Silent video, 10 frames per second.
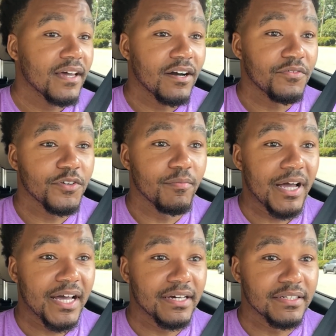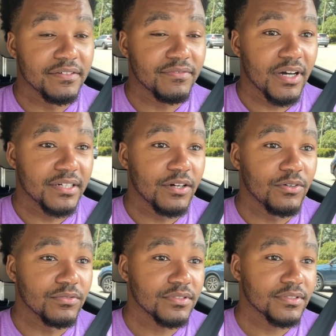I'll feel bad if I
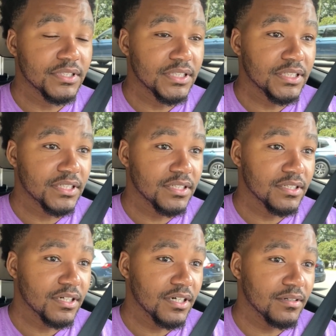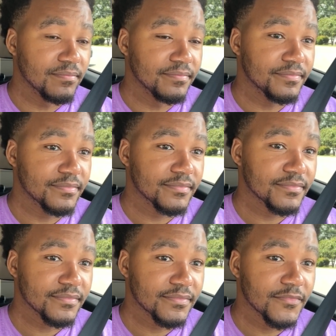don't um,
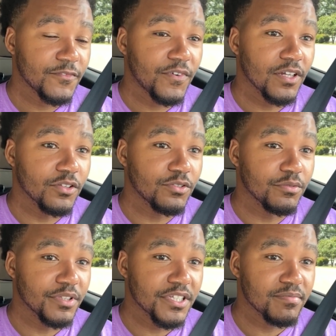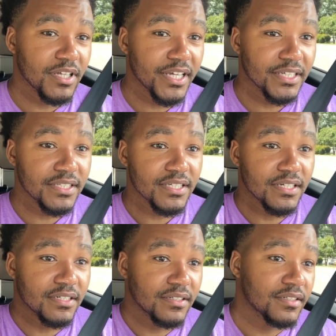follow through with these plans.
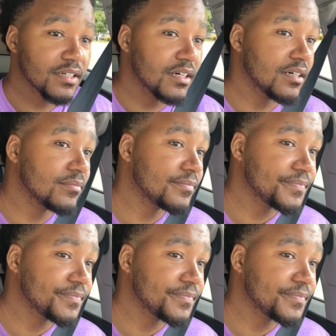And um,